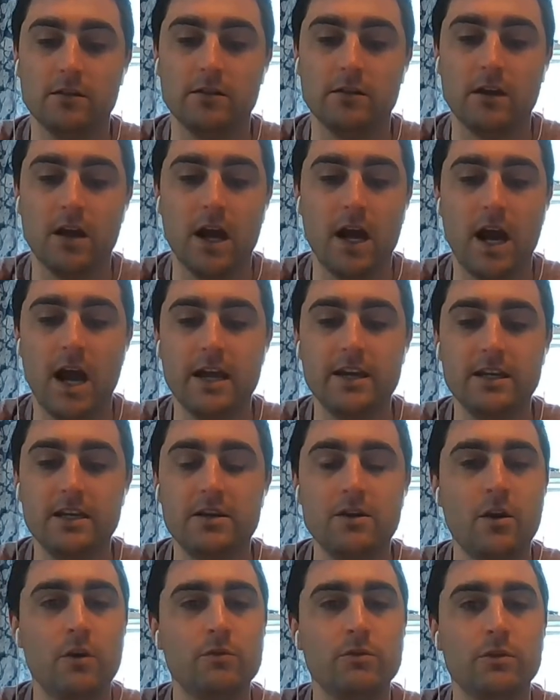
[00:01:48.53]
"I didn't
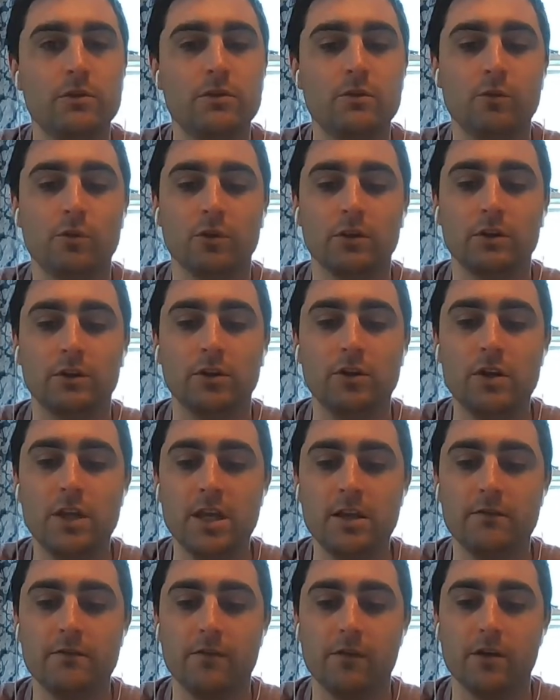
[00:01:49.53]
know you were
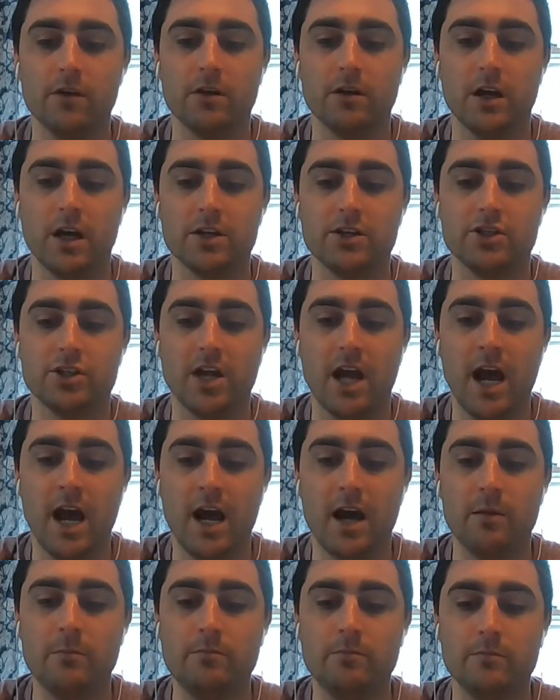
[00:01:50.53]
looking for a
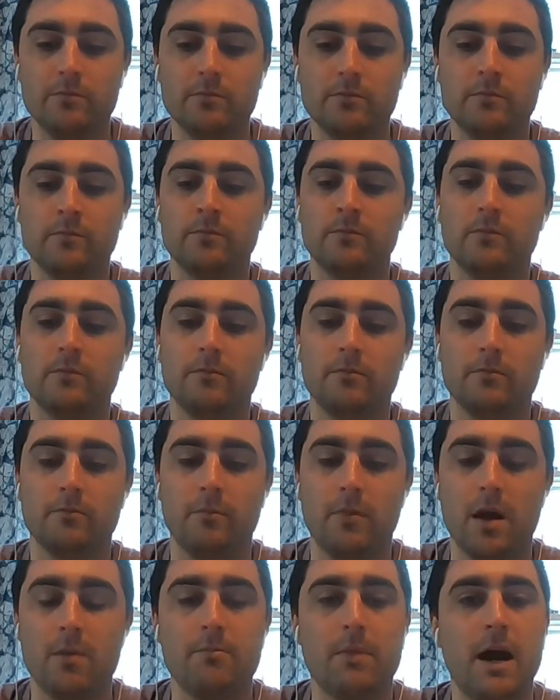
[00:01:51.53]
job,"
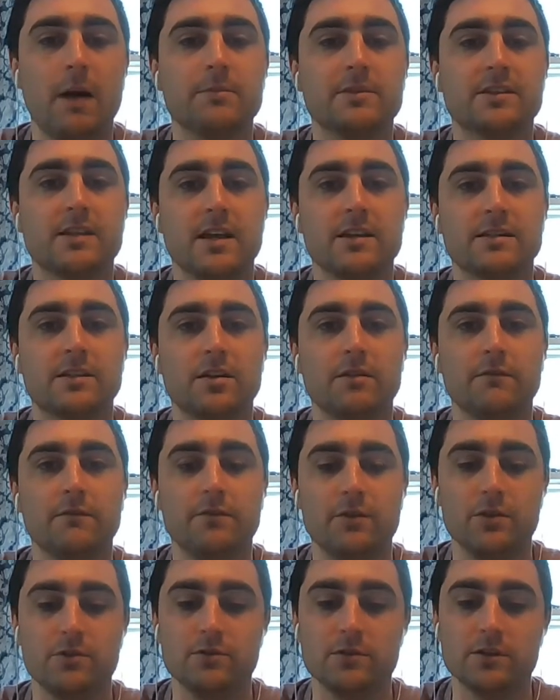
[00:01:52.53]
my mom says,
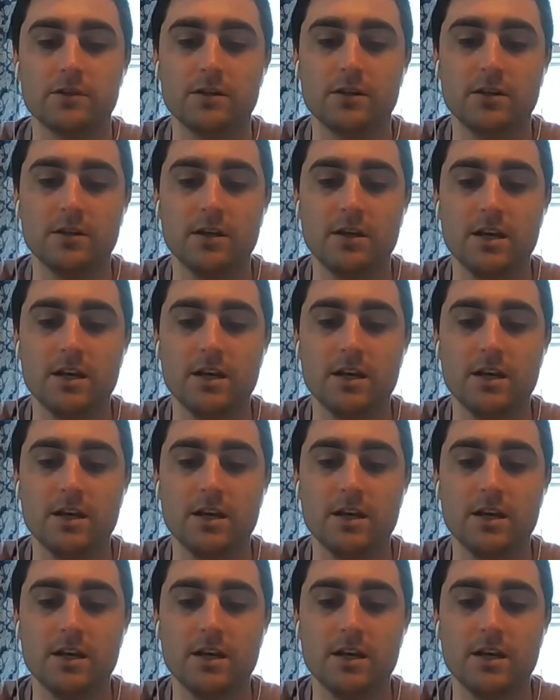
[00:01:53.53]
confused.